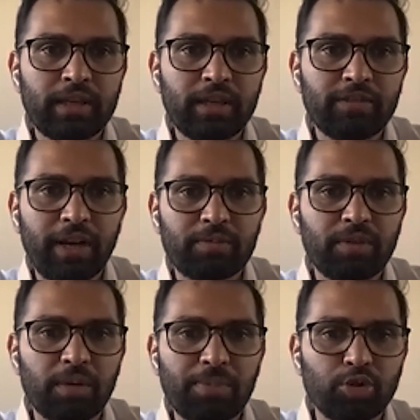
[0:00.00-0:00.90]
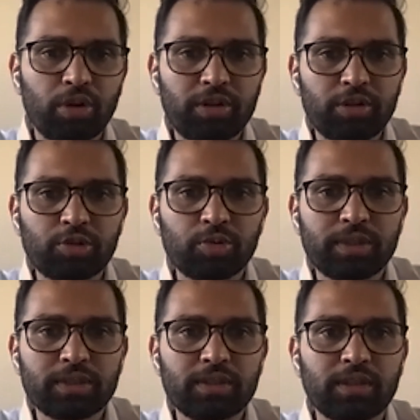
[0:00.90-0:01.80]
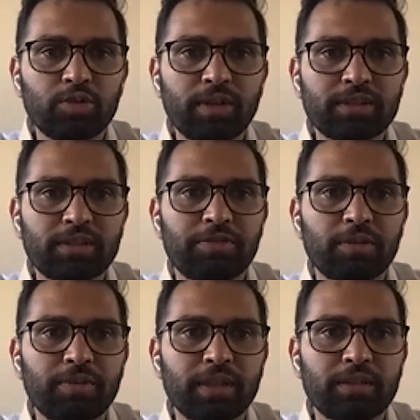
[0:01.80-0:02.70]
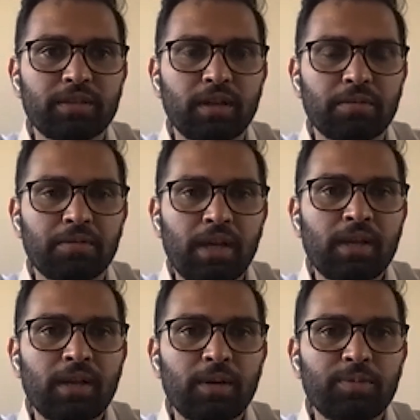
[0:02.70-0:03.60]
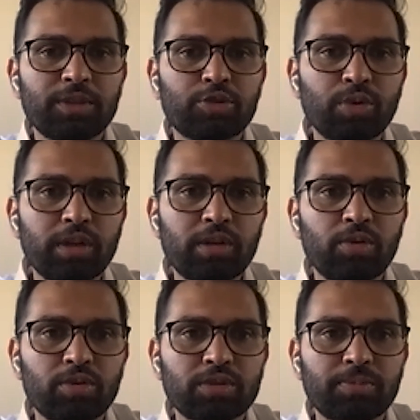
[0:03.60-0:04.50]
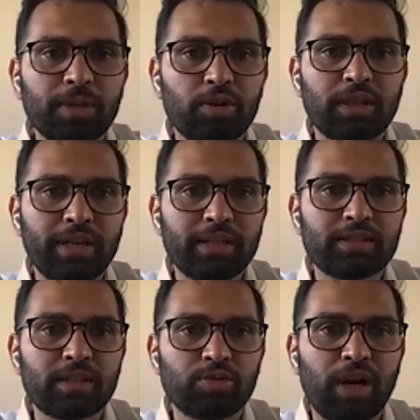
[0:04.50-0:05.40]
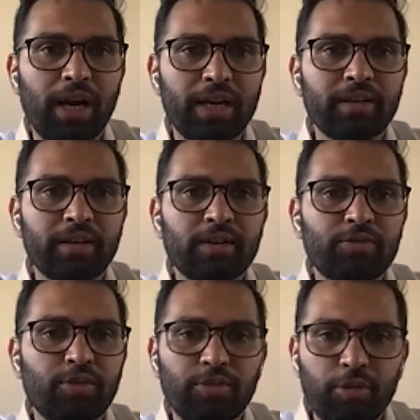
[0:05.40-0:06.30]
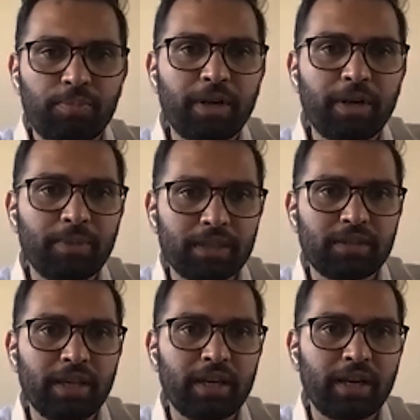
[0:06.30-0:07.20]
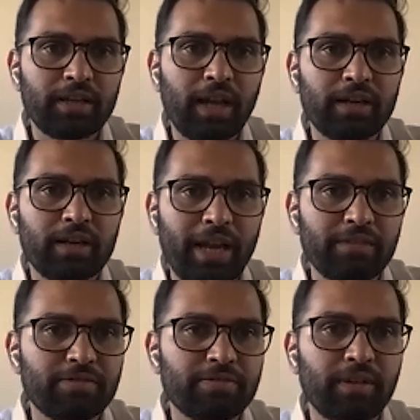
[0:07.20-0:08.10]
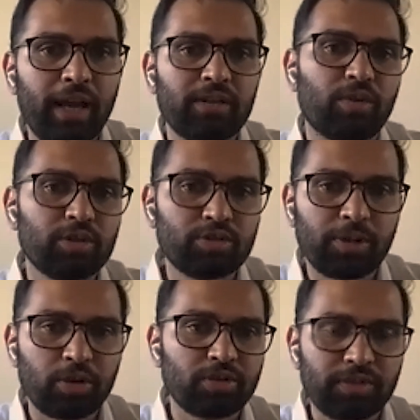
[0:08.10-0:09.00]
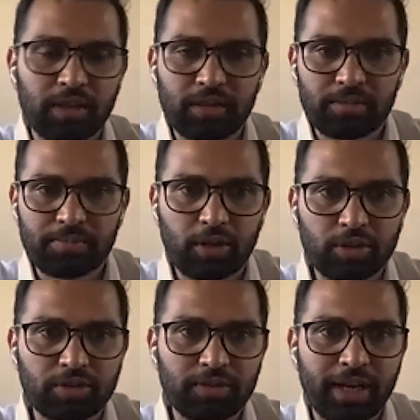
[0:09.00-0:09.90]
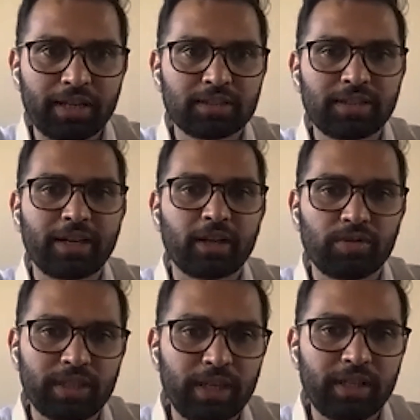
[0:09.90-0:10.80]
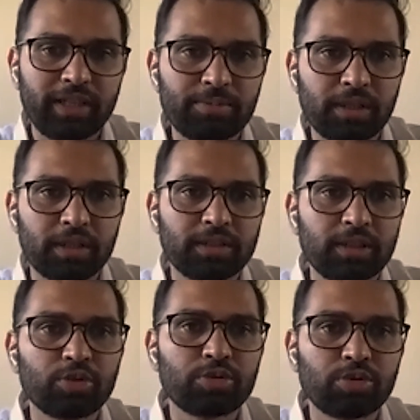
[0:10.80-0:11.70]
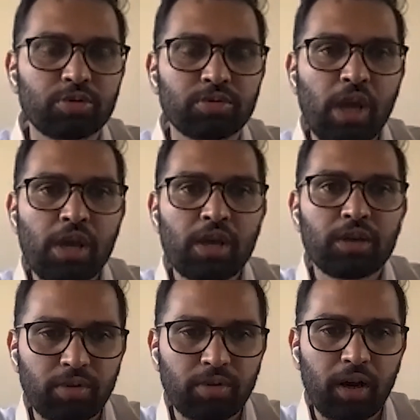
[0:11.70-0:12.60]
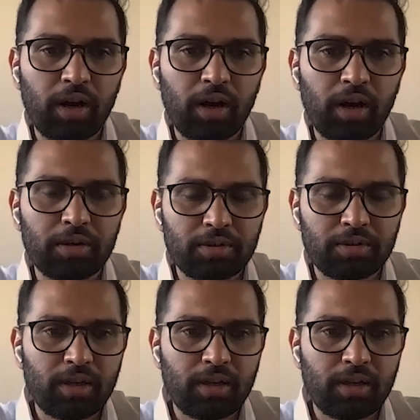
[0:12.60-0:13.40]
In fact, a majority of students in the US suffer with student loans because the rates are so high for pretty much their entire life, and also because of the credit cycle over there, it keeps urging you to borrow and to